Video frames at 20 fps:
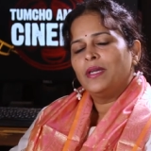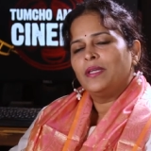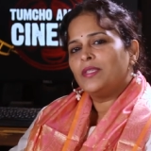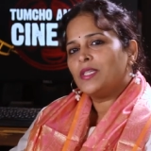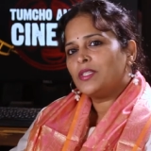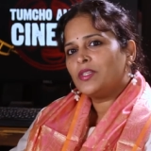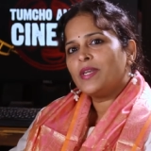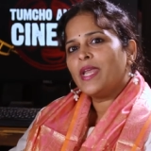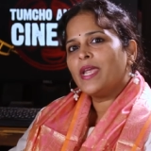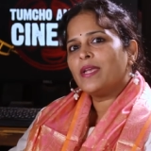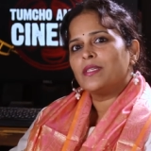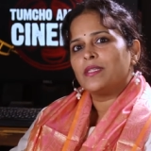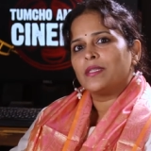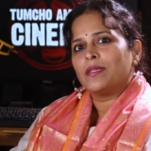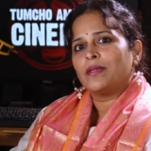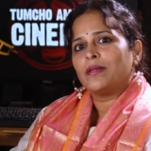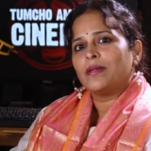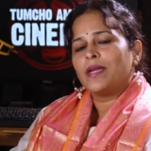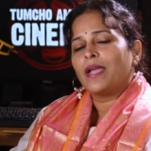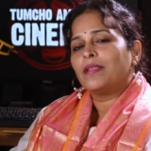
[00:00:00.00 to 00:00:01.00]
The
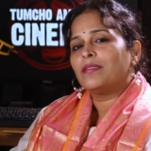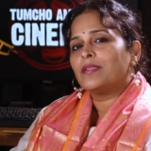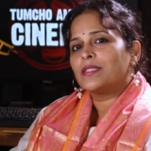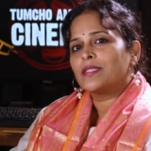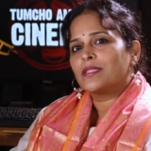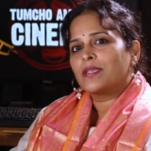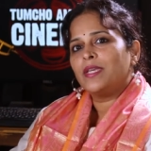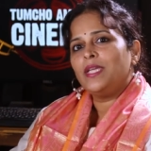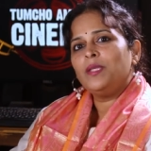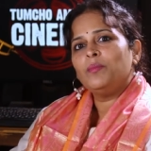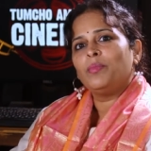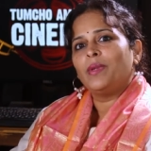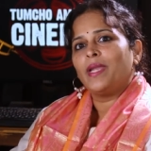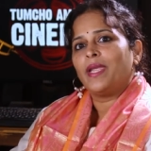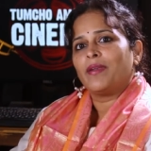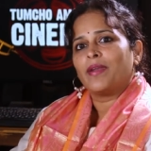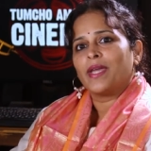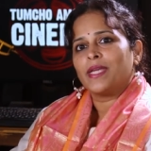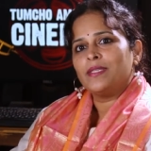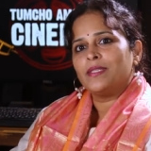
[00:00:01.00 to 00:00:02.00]
director and the
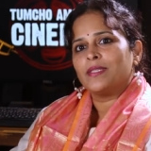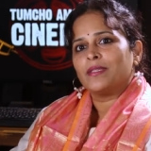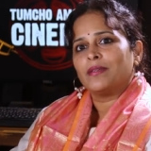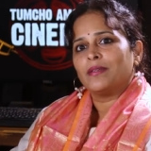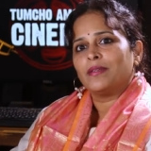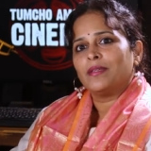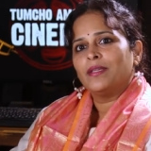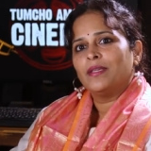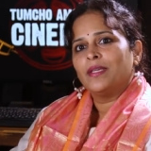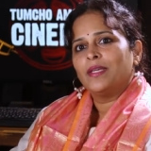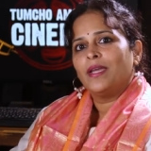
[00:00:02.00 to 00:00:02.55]
screenplay writer,